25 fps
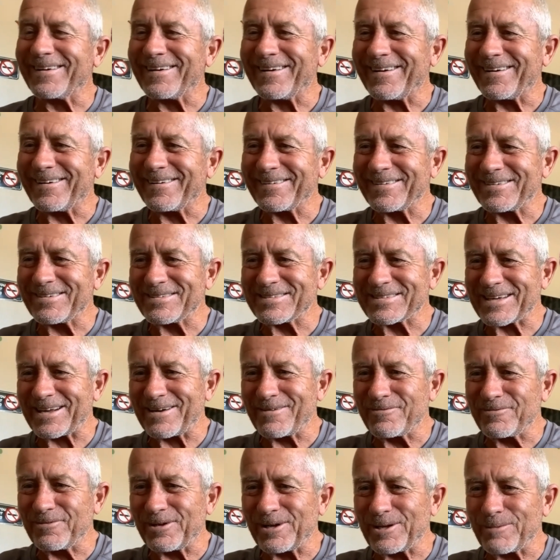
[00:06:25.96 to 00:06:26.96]
know? It was kind of
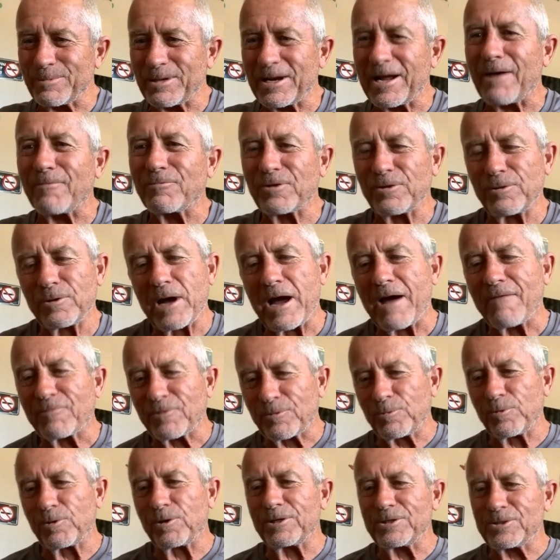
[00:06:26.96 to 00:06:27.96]
funny. But after
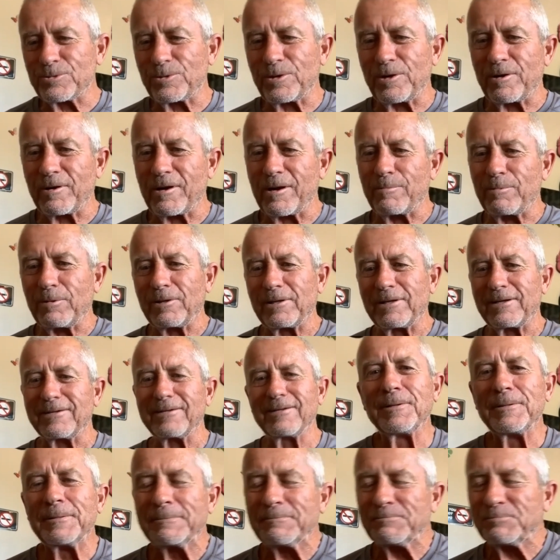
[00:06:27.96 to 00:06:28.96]
afterwards, we were able
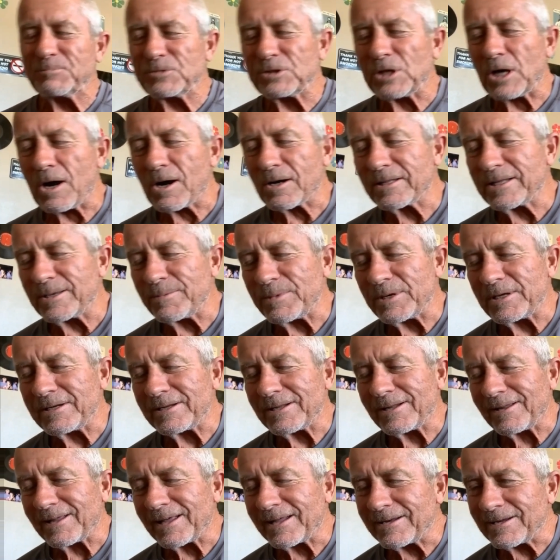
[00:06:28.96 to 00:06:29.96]
to talk them into
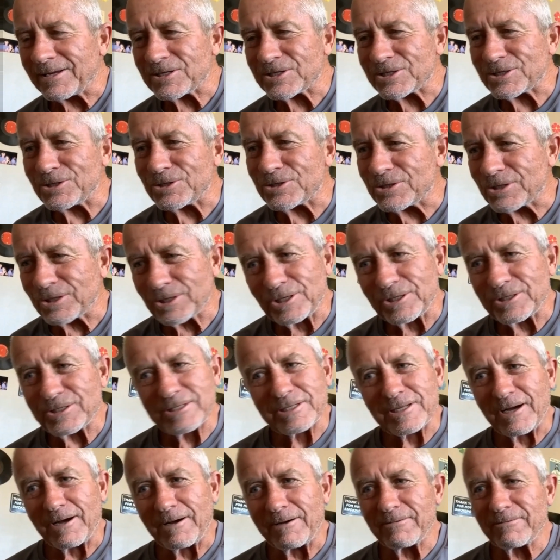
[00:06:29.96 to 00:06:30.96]
letting us use the good
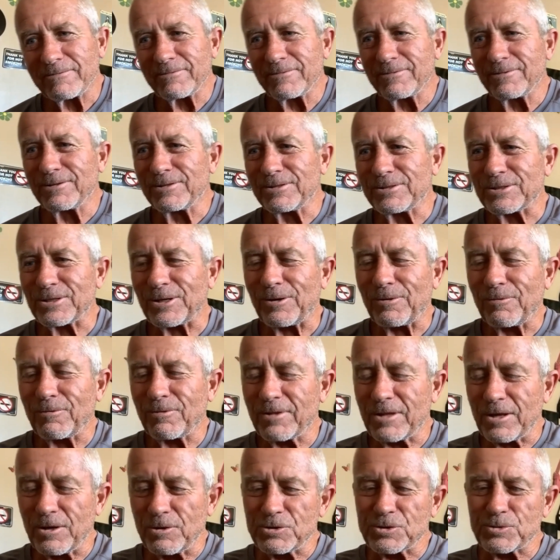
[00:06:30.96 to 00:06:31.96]
stuff. So
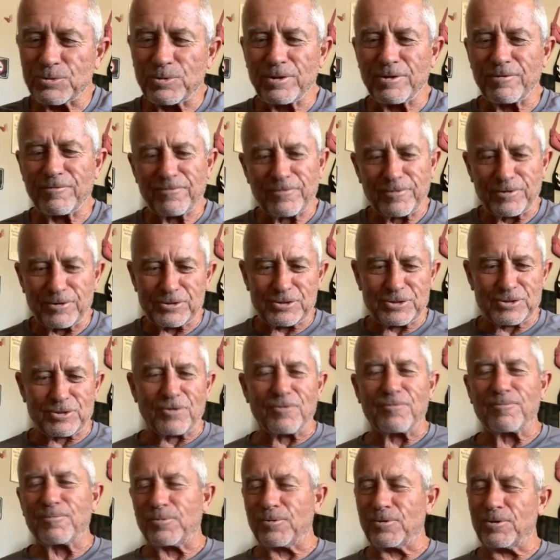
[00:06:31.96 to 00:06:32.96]
those were the first
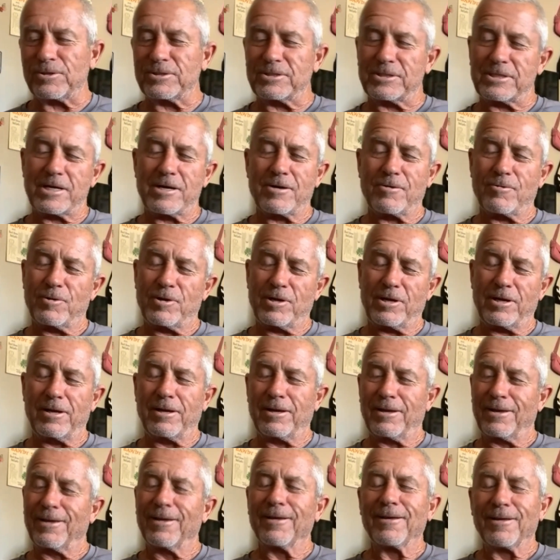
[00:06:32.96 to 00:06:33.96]
surfboards that we
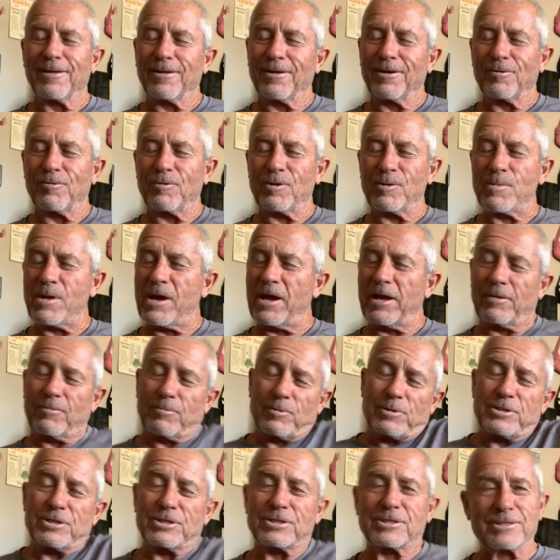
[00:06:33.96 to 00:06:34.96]
we made, and
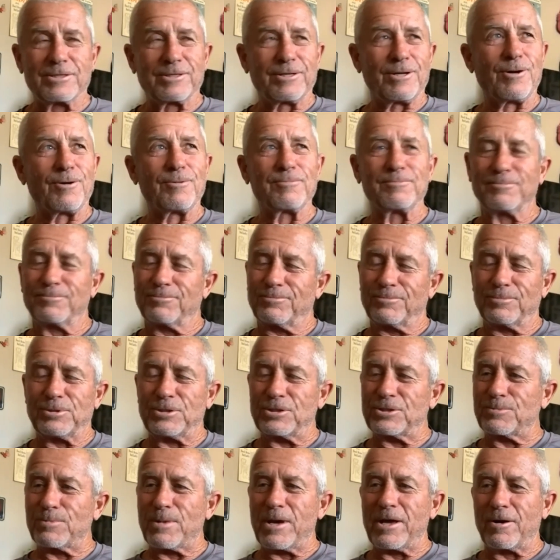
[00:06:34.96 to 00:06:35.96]
we just you know we
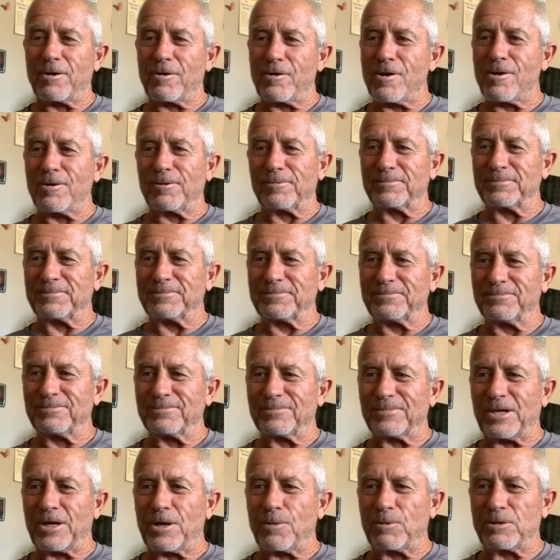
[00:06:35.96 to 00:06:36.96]
just made our own.
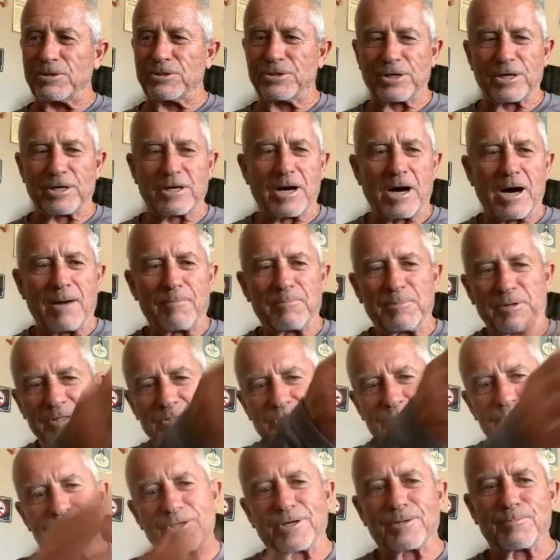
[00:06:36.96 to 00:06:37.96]
You know, we took
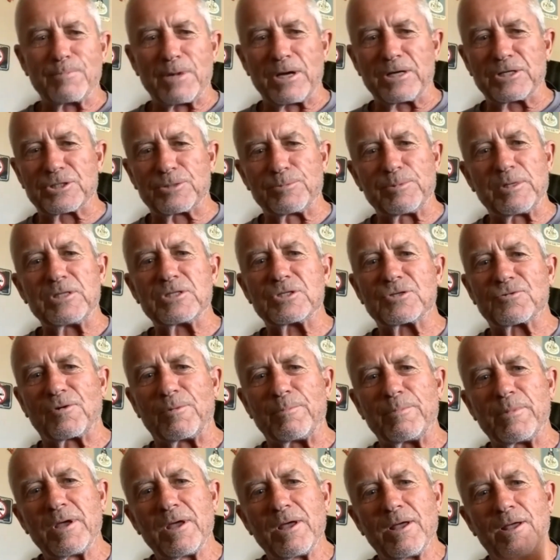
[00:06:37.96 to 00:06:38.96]
copies, took measurements
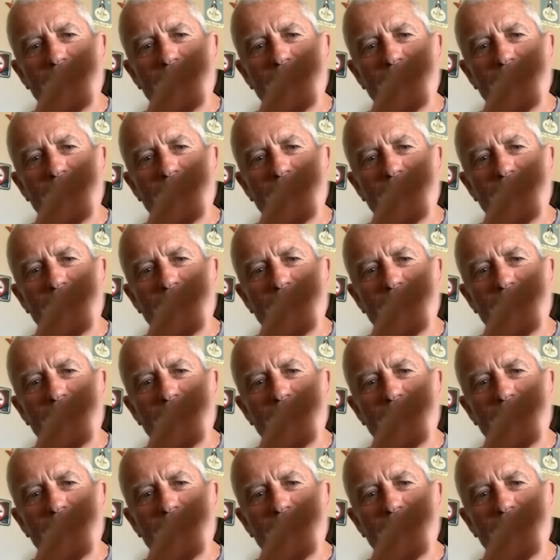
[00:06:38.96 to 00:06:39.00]
from